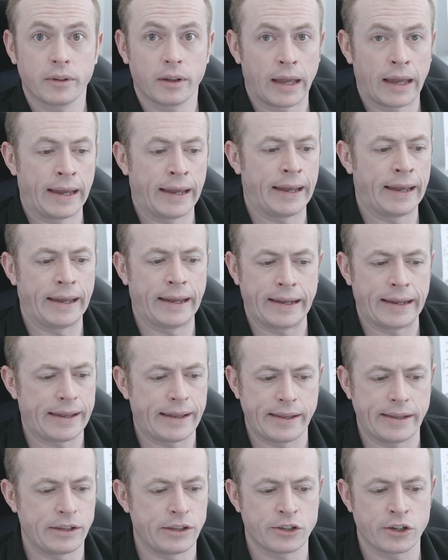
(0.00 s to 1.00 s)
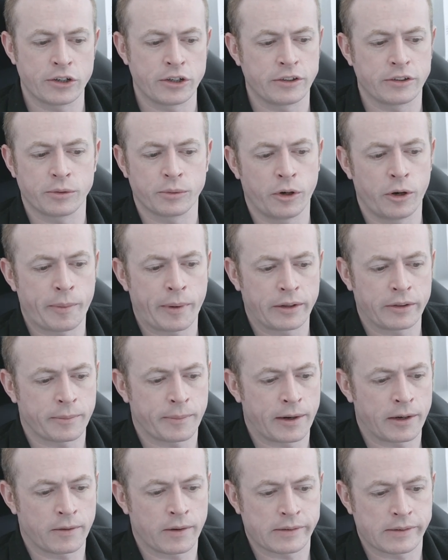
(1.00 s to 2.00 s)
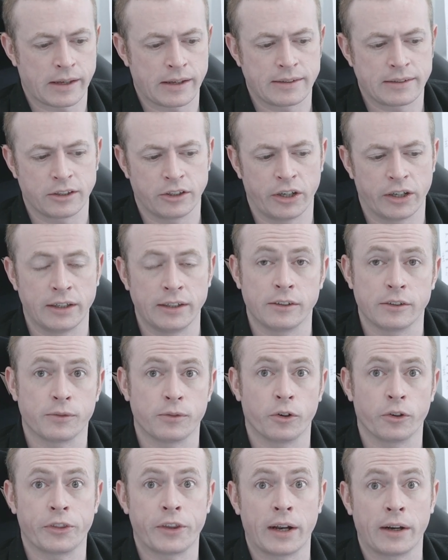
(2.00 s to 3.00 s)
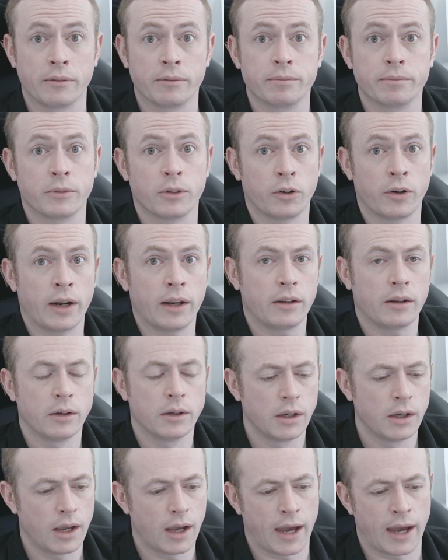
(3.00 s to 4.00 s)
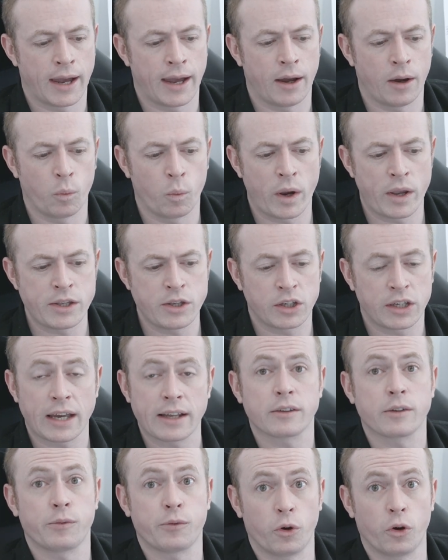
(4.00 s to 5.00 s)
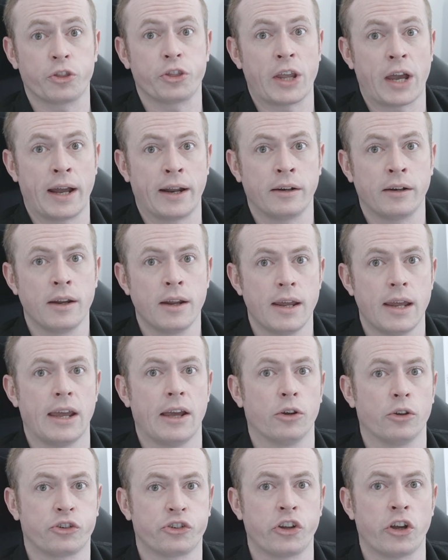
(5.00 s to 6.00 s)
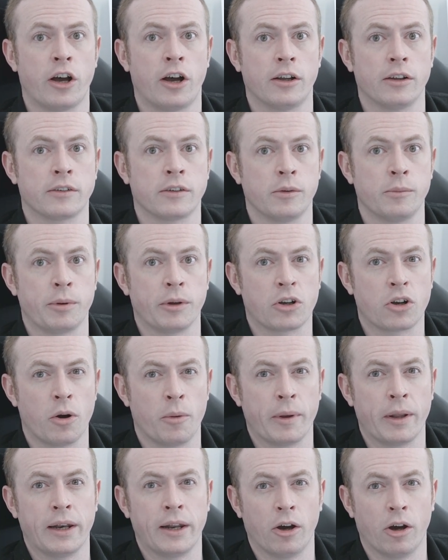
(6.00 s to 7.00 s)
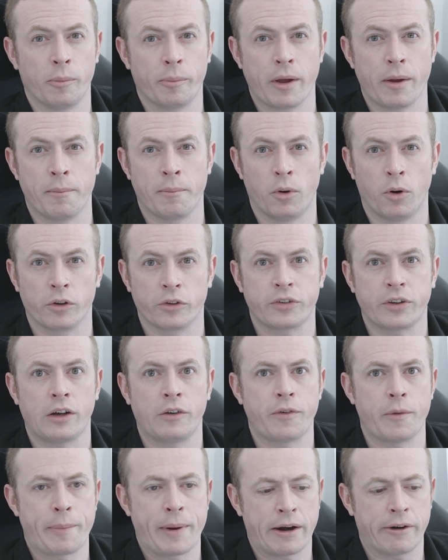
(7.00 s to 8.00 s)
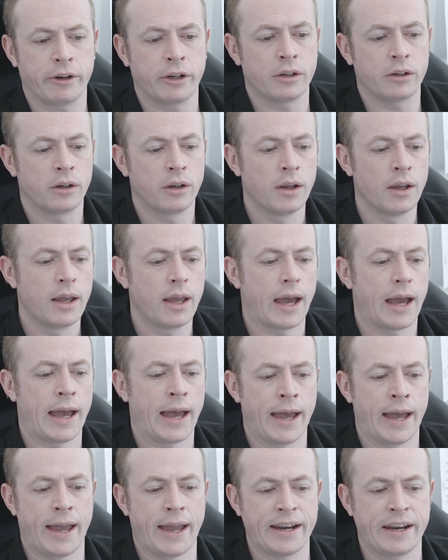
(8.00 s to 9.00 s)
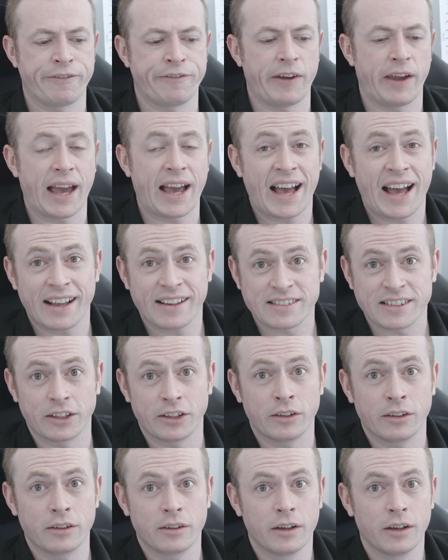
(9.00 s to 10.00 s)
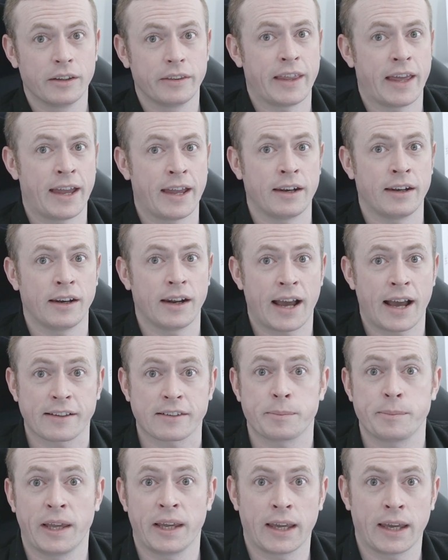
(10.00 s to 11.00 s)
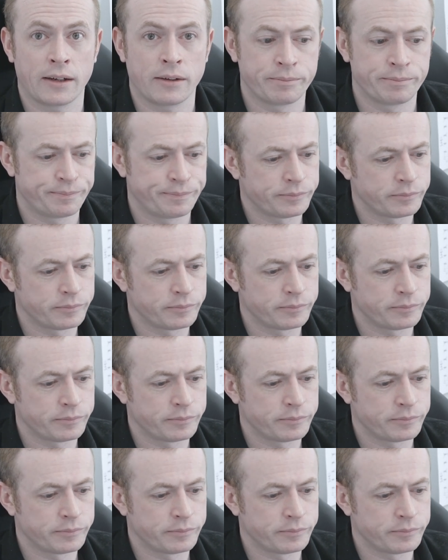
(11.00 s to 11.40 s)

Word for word: Uh, you don't need to worry about debana waza until you're at least fourth dan, all right? Uh, when you get to fourth dan, it'll start to become a little bit more self-apparent, uh, and if it hasn't, then ask me again.